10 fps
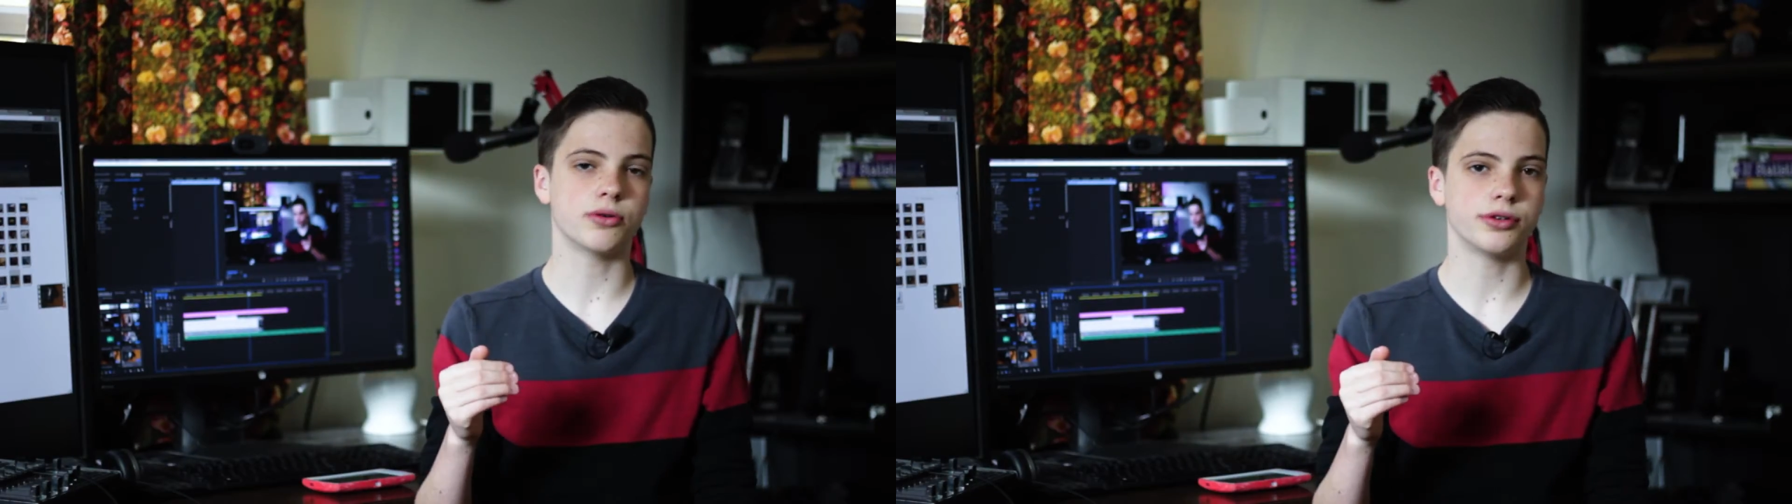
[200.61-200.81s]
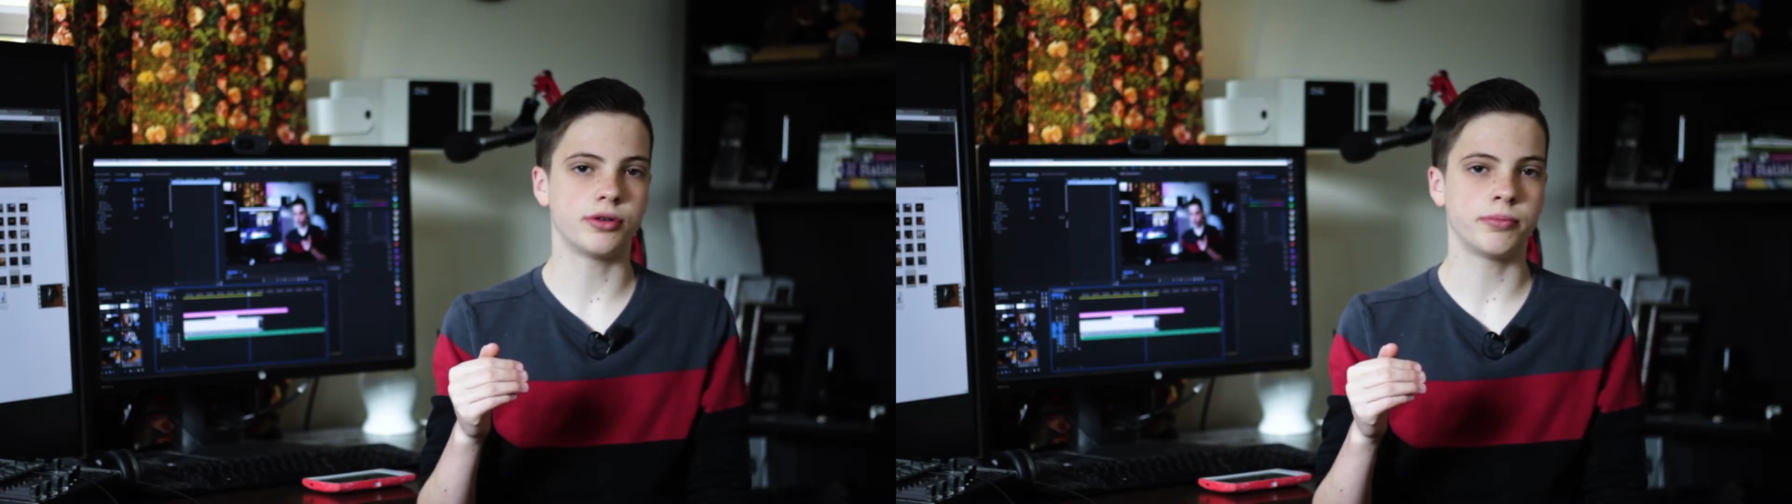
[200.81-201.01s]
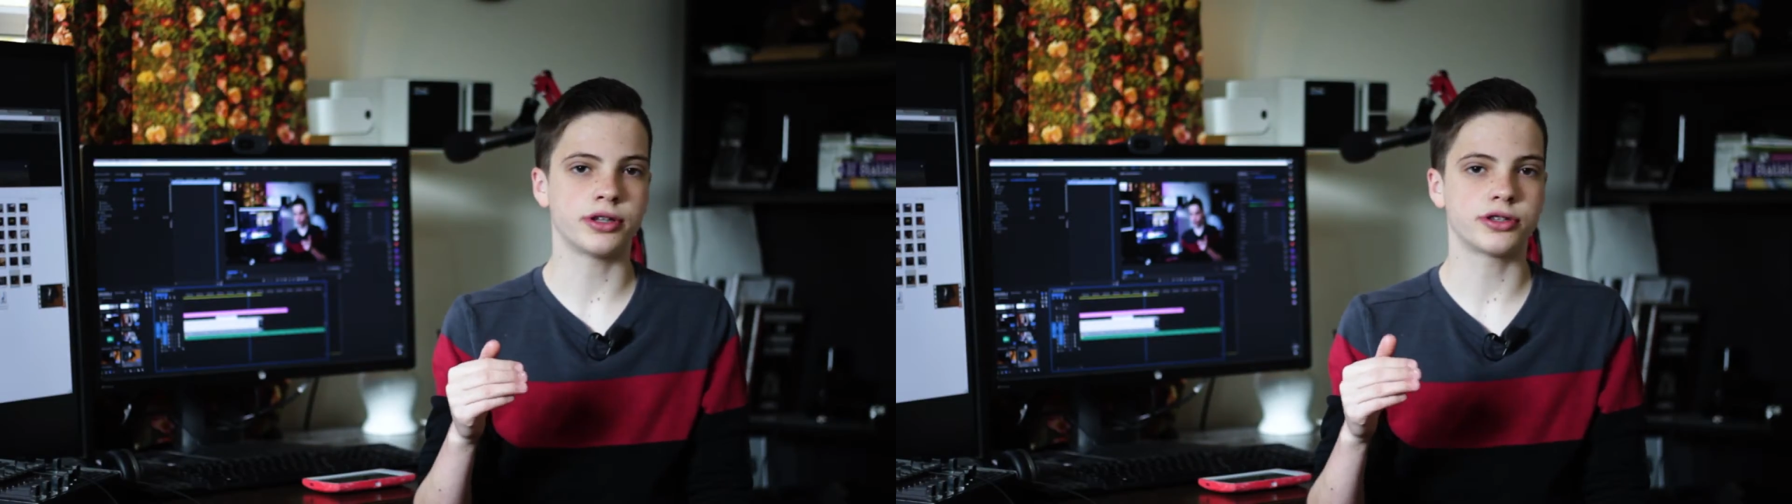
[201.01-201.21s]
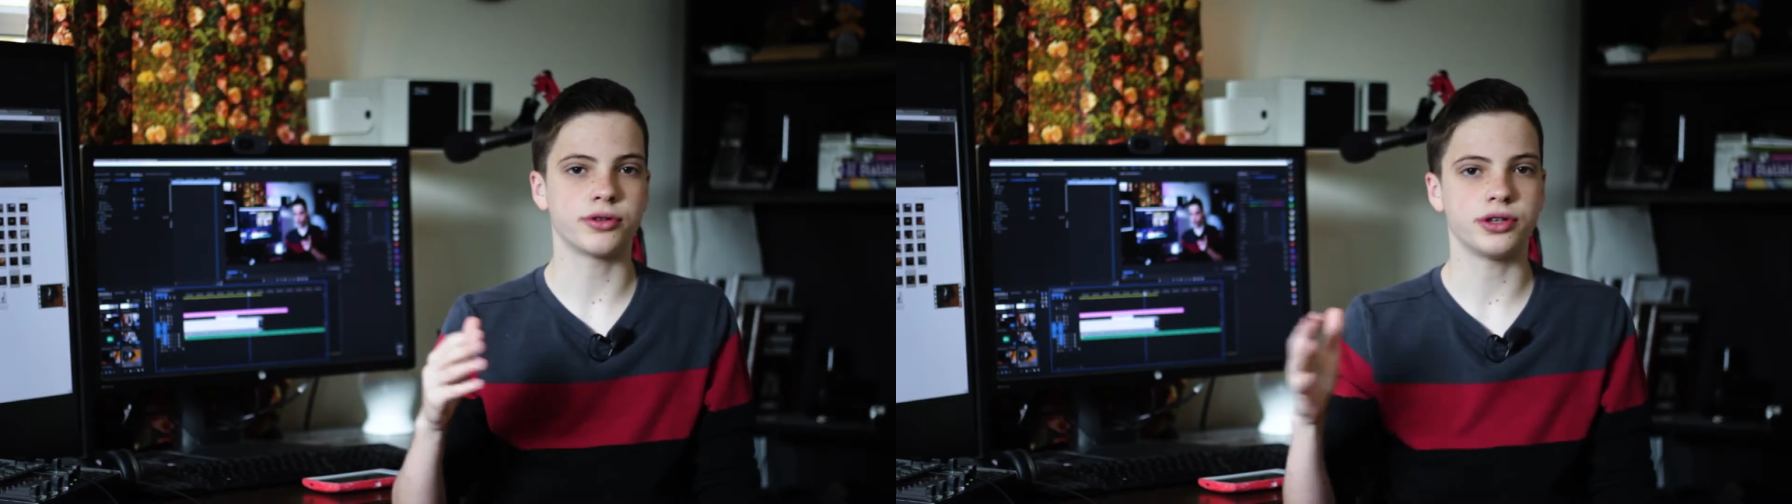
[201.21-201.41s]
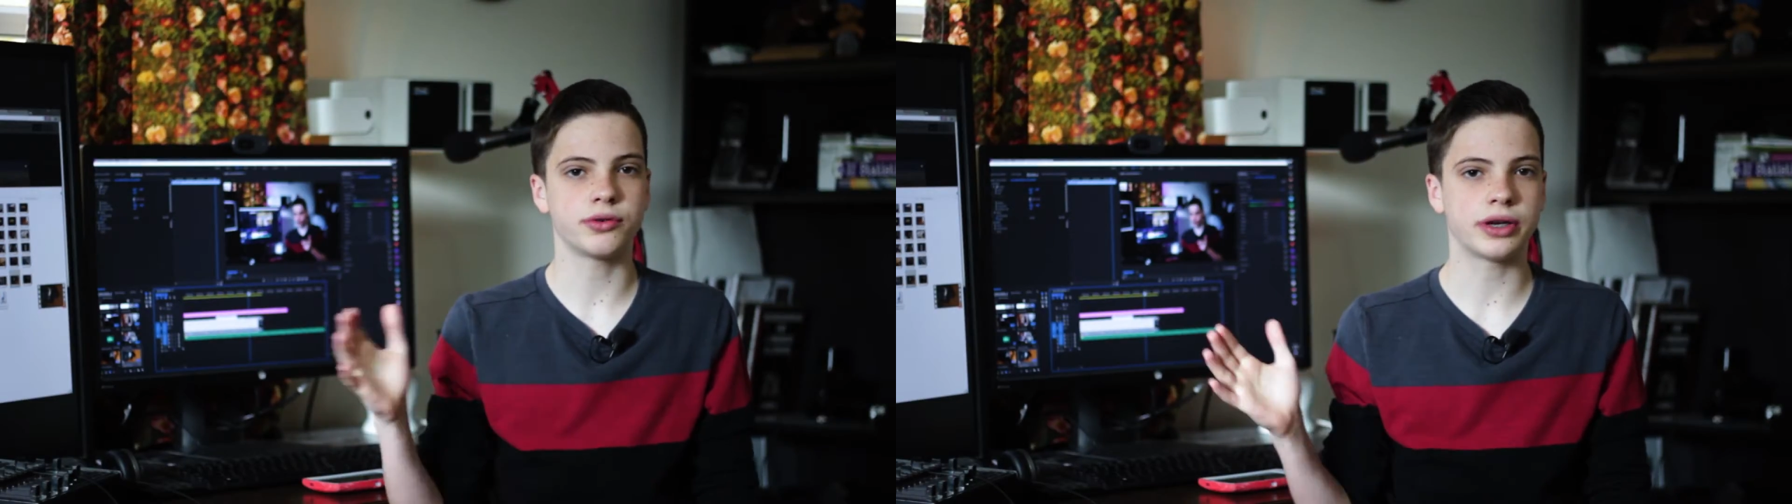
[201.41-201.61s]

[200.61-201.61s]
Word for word: a little bit so that you